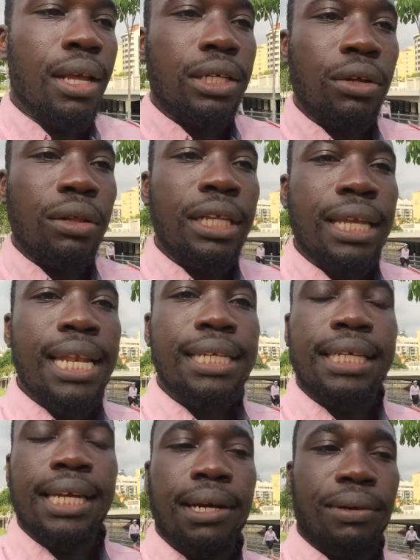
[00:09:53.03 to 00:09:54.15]
So let's end
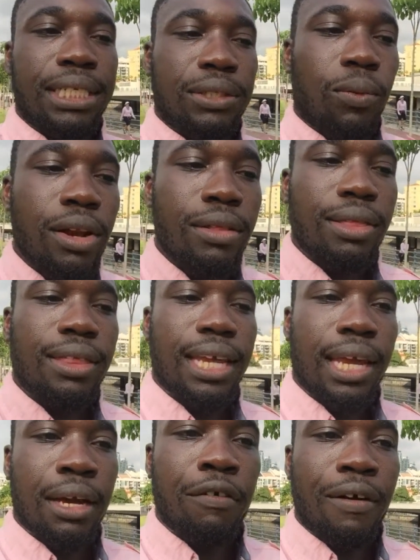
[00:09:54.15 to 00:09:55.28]
this here with just one other thing
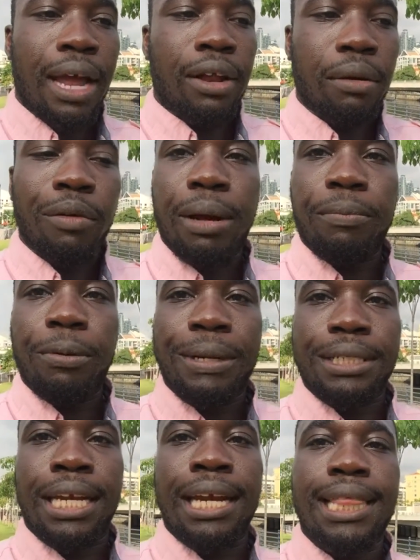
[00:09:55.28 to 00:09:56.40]
here around
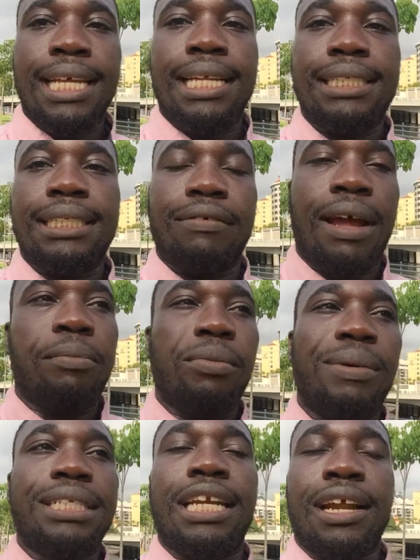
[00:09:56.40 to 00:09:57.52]
permission. And I think this is around
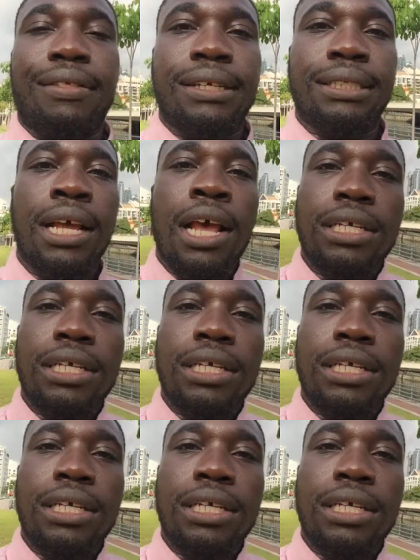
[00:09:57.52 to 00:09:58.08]
permission in others.